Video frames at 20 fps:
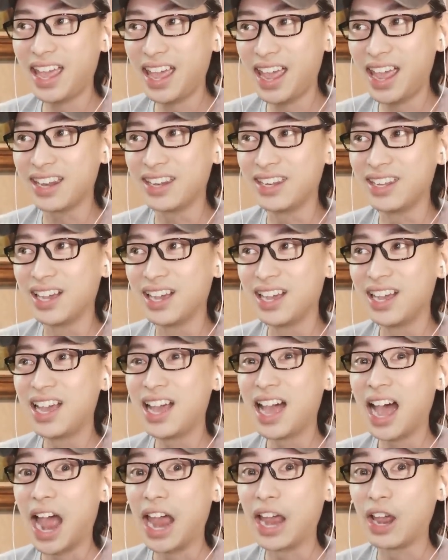And
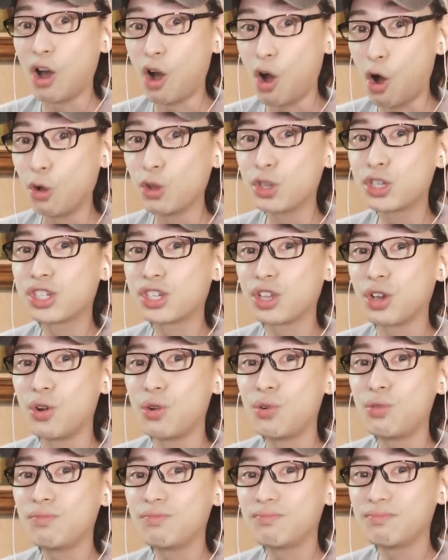I
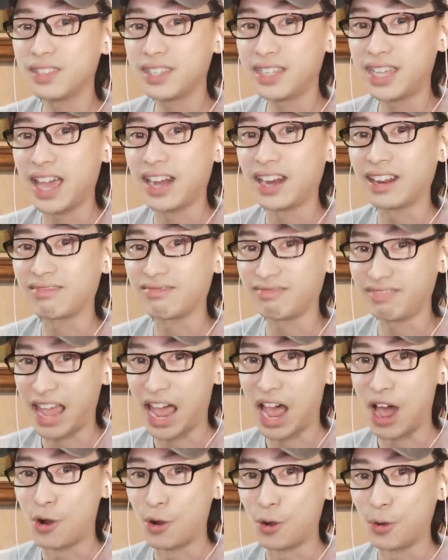also get it
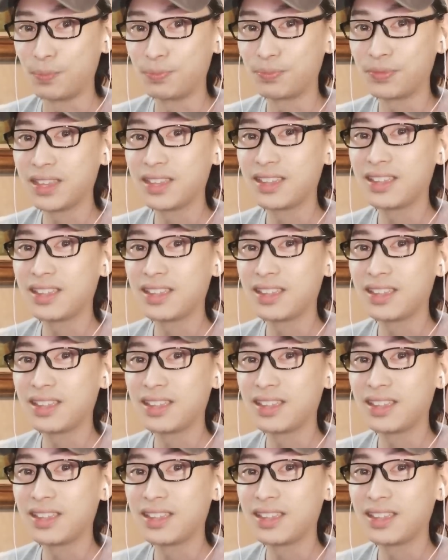now.